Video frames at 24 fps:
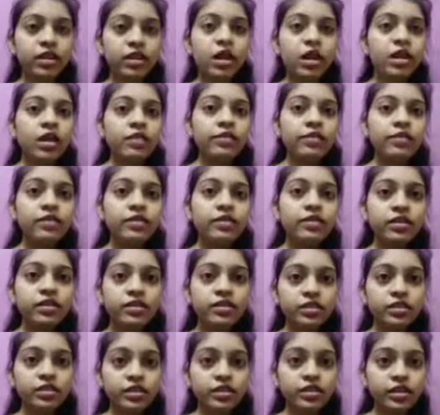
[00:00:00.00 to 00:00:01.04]
which is
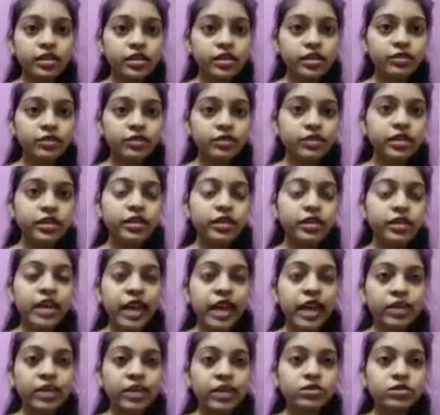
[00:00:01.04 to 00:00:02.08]
generated during the
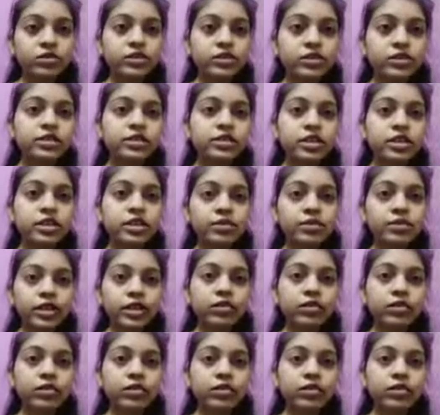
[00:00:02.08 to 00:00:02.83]
diagnosis, treatment,